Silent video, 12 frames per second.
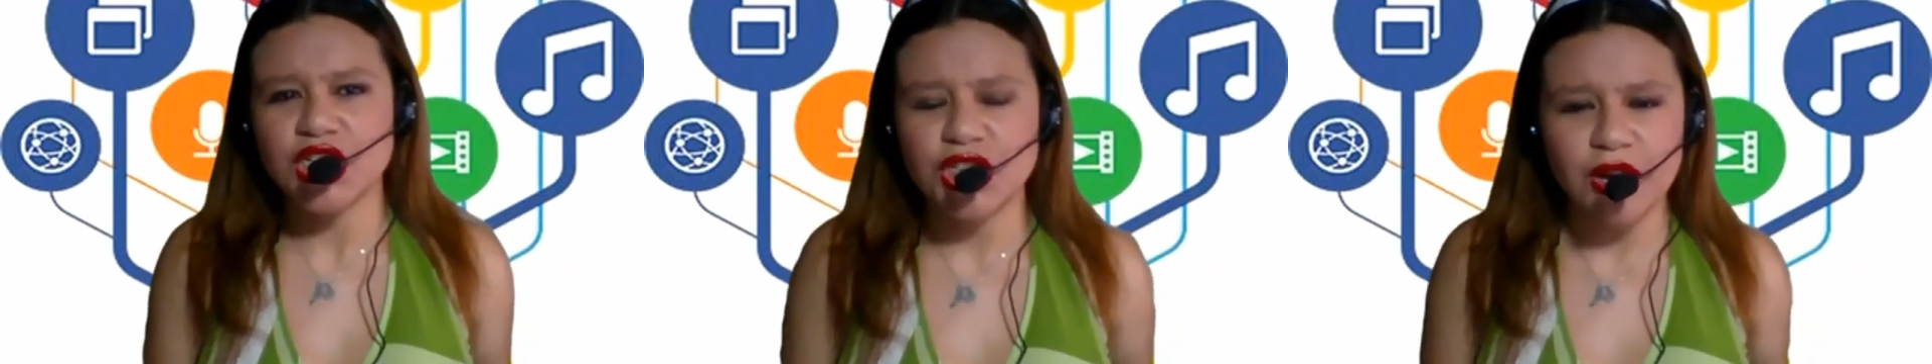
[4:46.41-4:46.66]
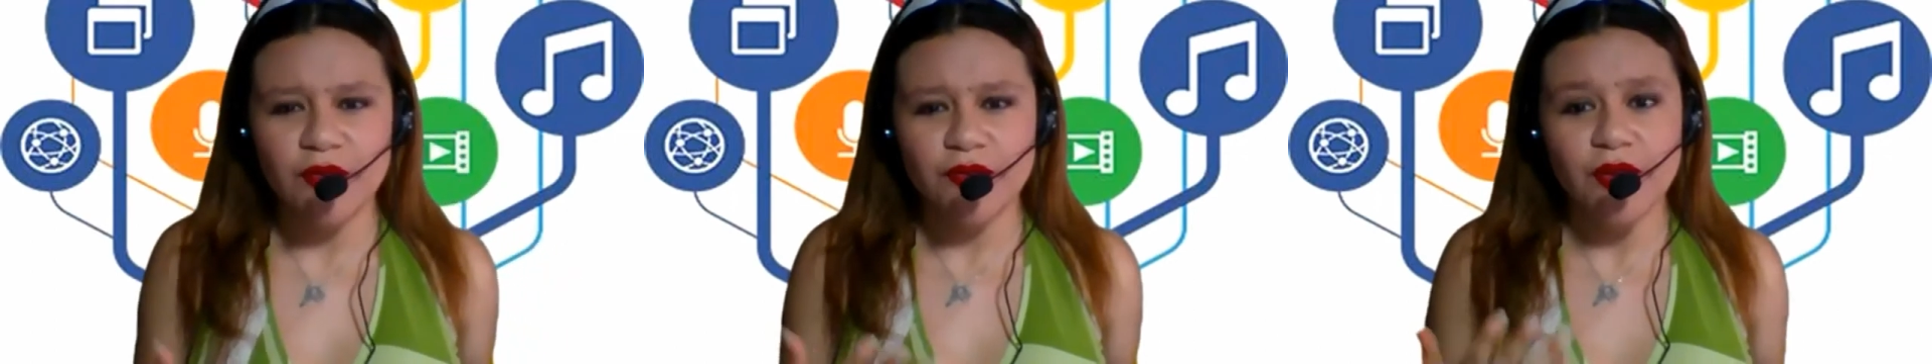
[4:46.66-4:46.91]

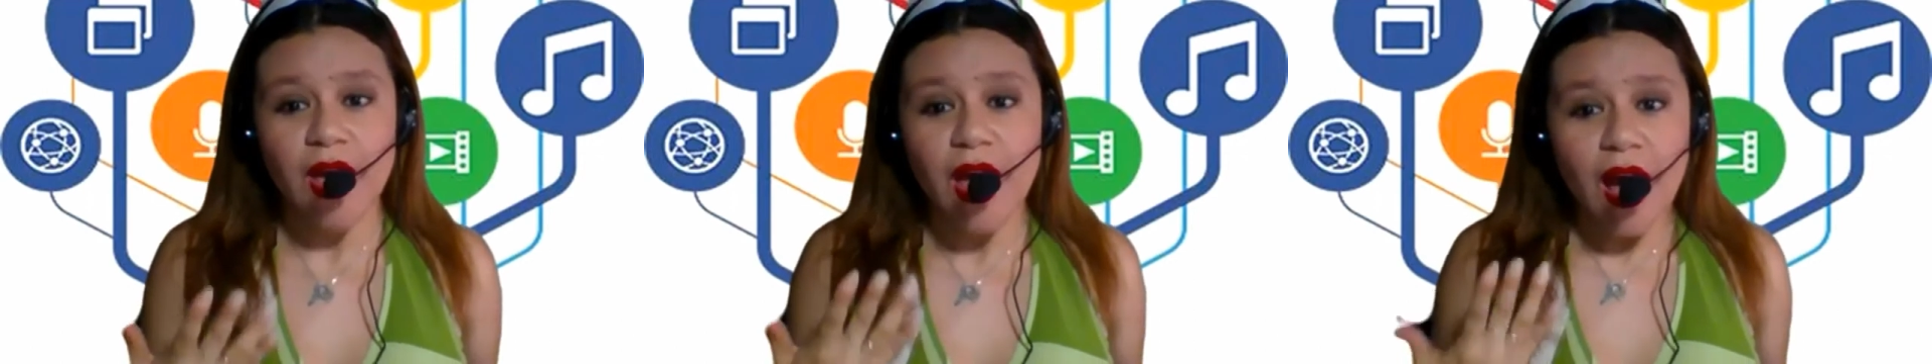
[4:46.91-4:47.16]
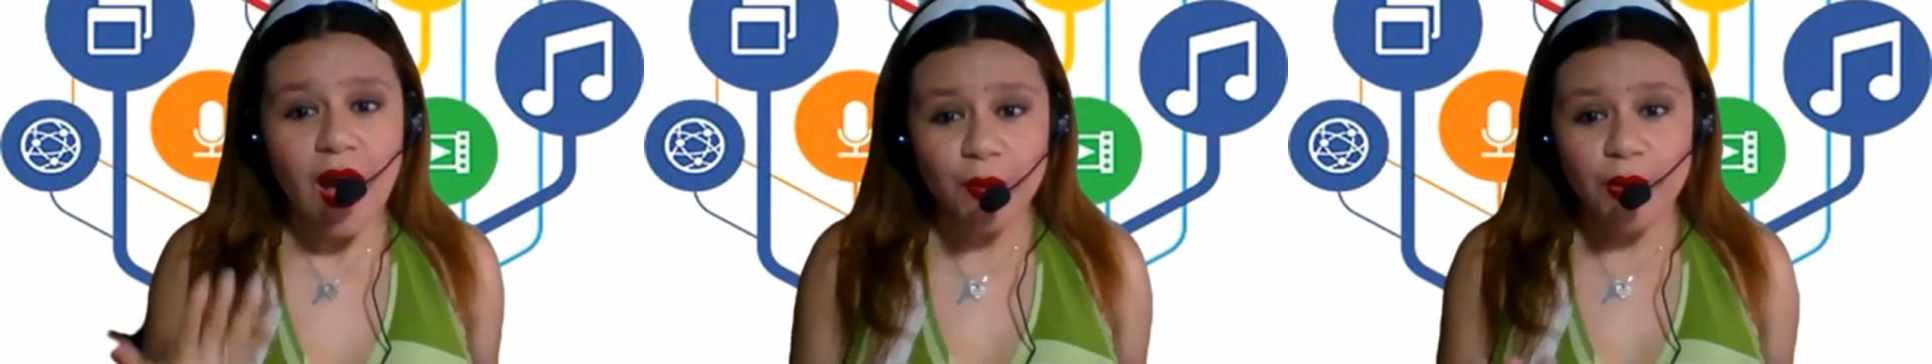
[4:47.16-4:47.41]
of
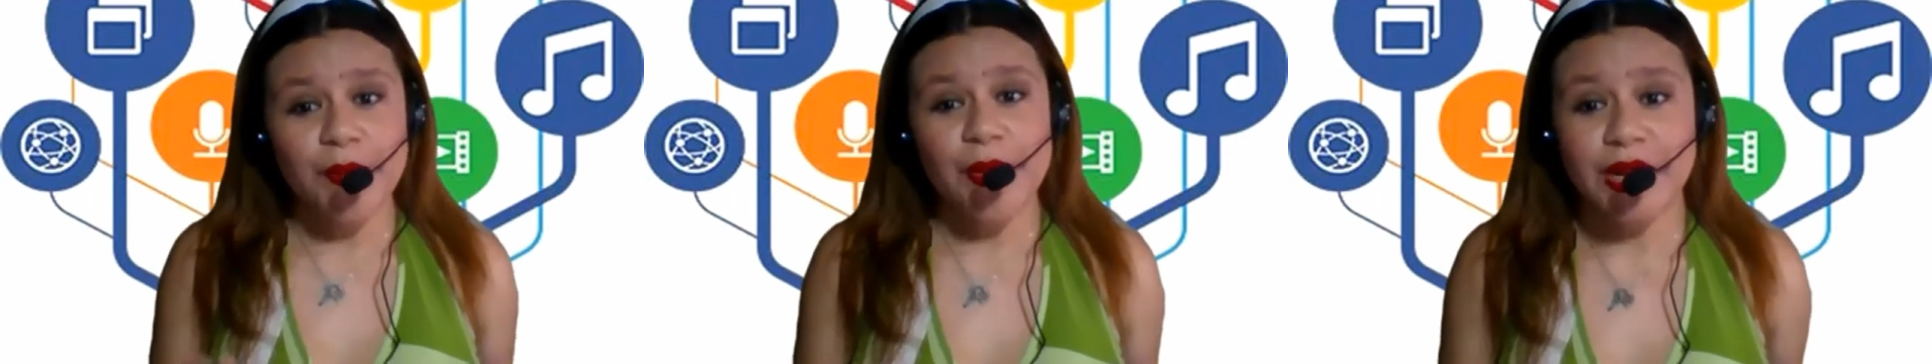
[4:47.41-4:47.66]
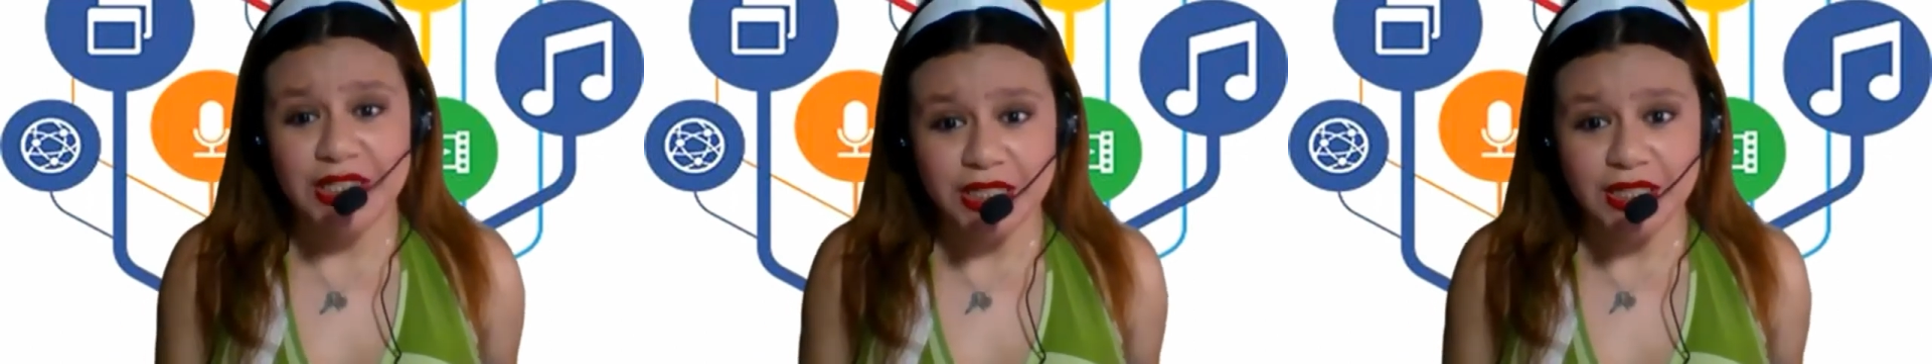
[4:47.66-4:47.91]
our
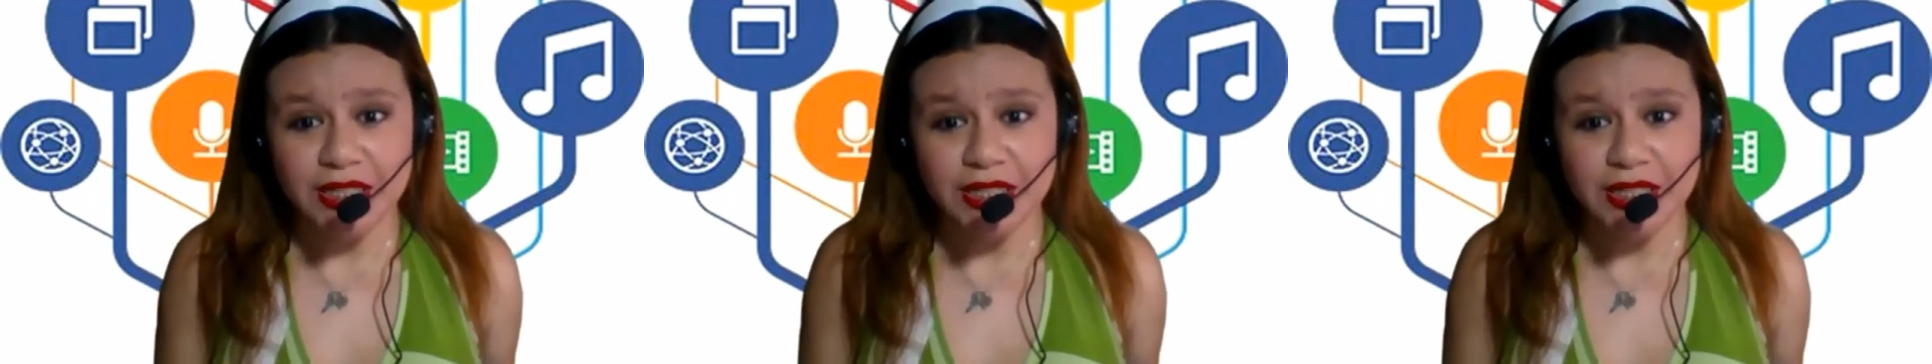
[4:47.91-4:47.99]
budget